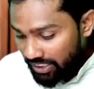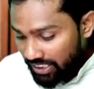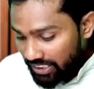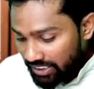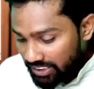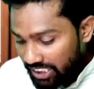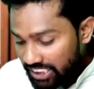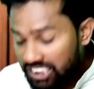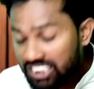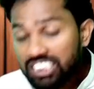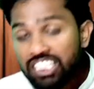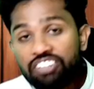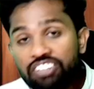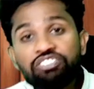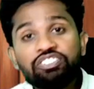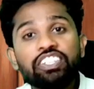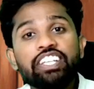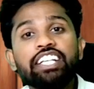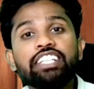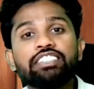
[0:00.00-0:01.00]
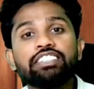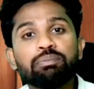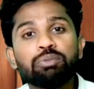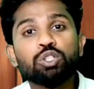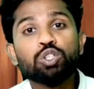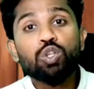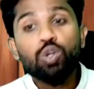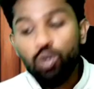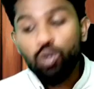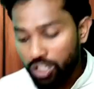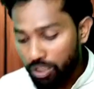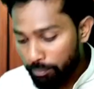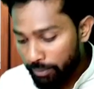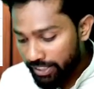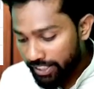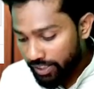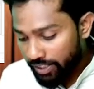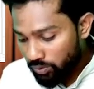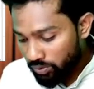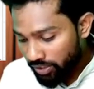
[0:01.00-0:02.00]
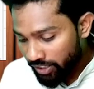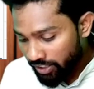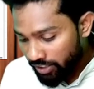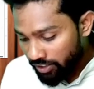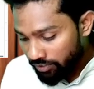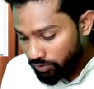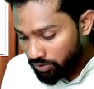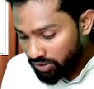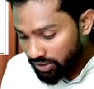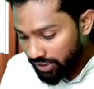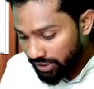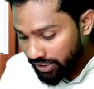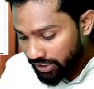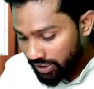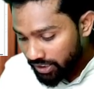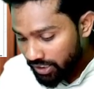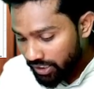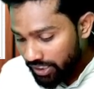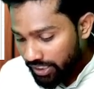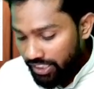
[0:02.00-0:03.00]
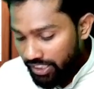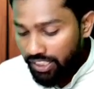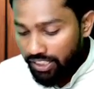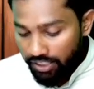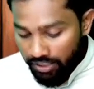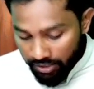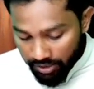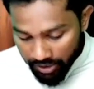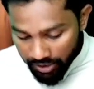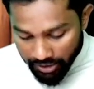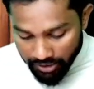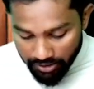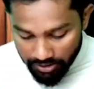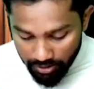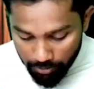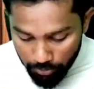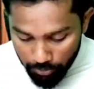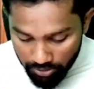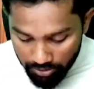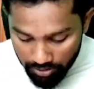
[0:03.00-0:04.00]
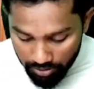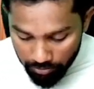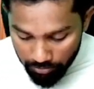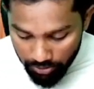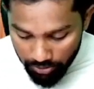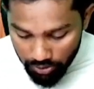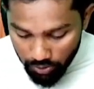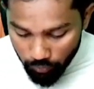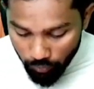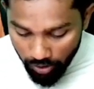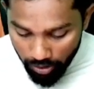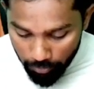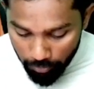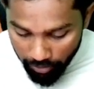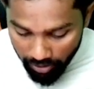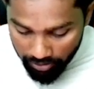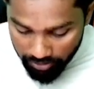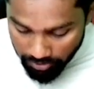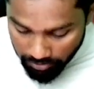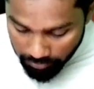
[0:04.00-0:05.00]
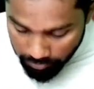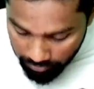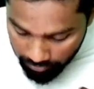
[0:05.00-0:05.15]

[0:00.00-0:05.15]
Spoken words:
Section F is about government accounting. If you see here, it is about some 12 marks.